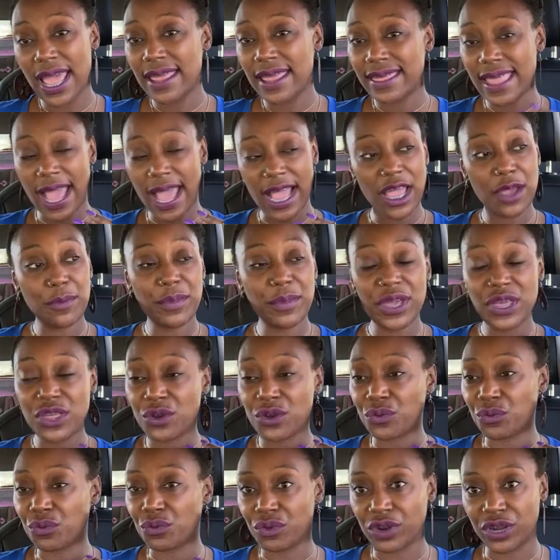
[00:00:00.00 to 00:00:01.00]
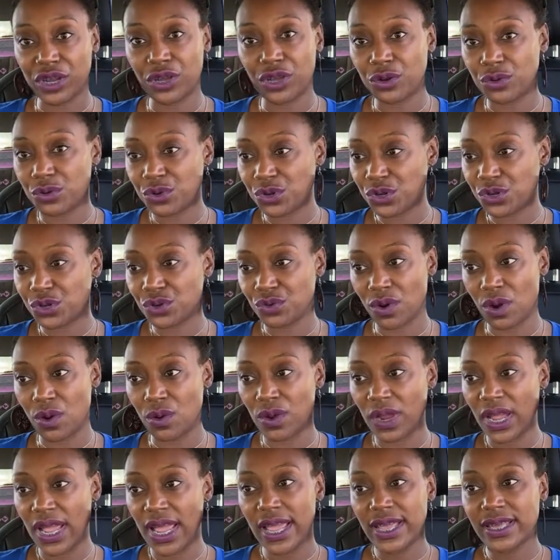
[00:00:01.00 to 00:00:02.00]
That can be the real
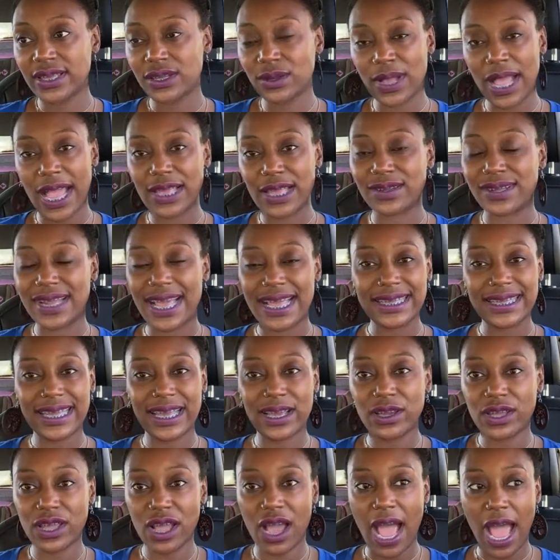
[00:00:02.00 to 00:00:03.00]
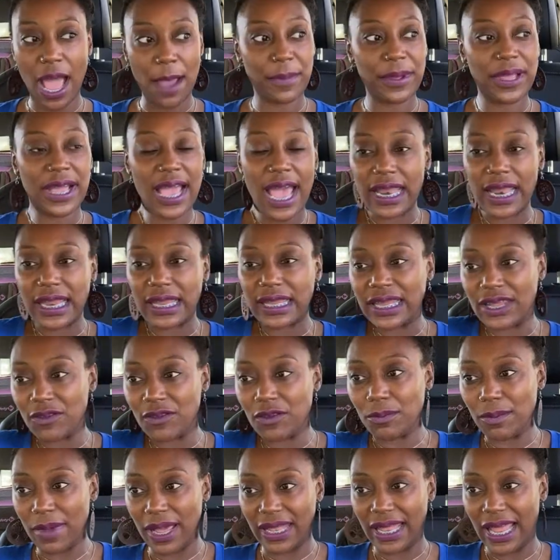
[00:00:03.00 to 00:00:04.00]
stroke. So guys, when I tell y'all, I've been kind of
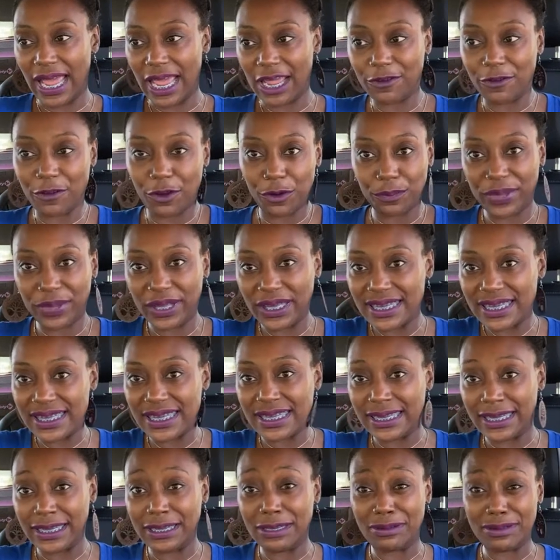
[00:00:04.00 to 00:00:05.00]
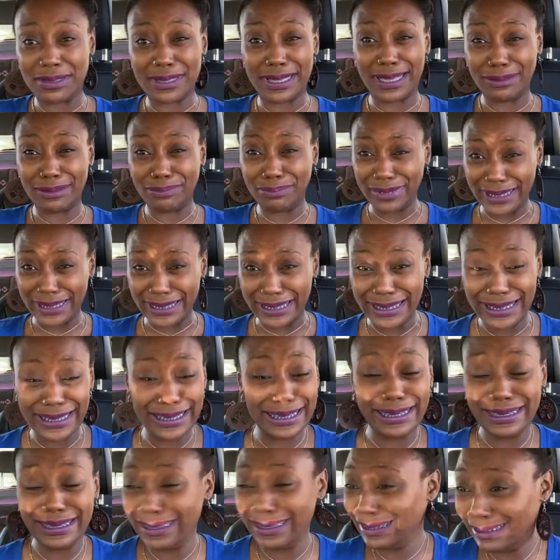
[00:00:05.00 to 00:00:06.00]
living my life on pins and needles, like,
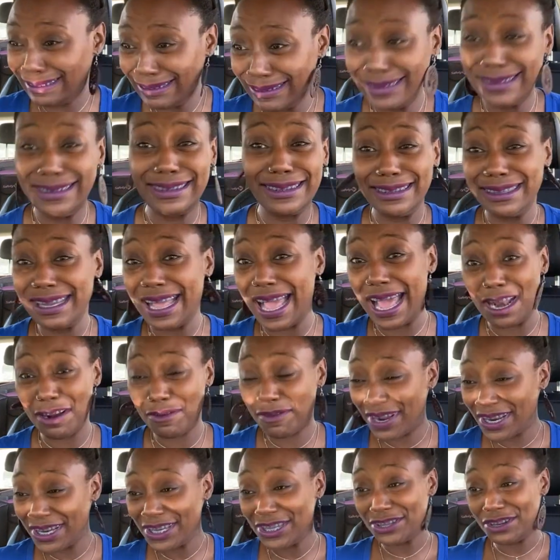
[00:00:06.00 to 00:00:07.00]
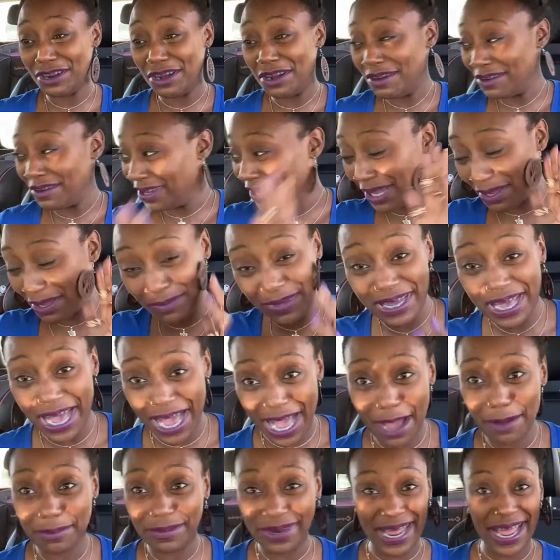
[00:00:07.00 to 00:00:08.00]
please, I don't want to stroke. Let me
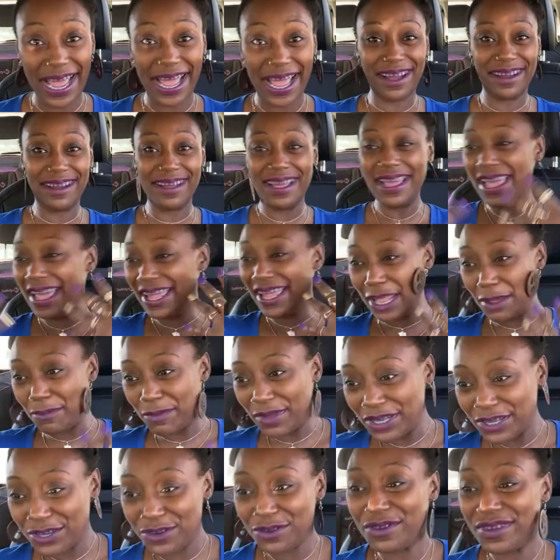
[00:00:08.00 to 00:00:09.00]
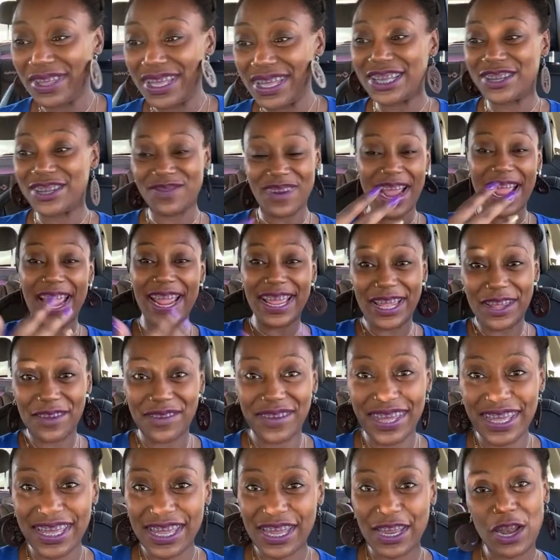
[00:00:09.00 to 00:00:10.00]
calm down. Let me do this right. Let
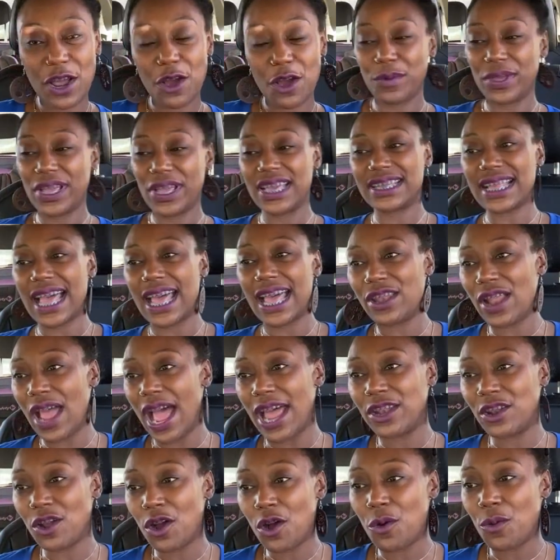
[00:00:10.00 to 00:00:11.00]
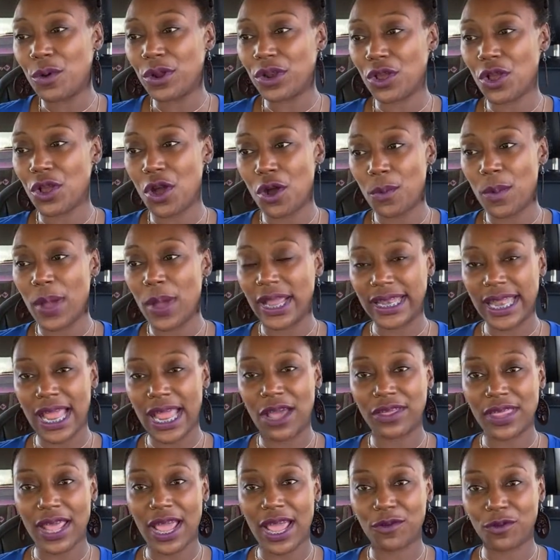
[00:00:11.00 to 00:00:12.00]
me, because I don't want to go back
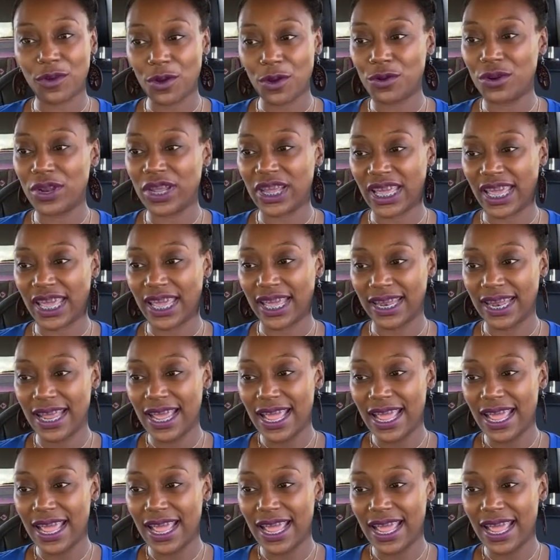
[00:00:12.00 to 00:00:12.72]
down that road again.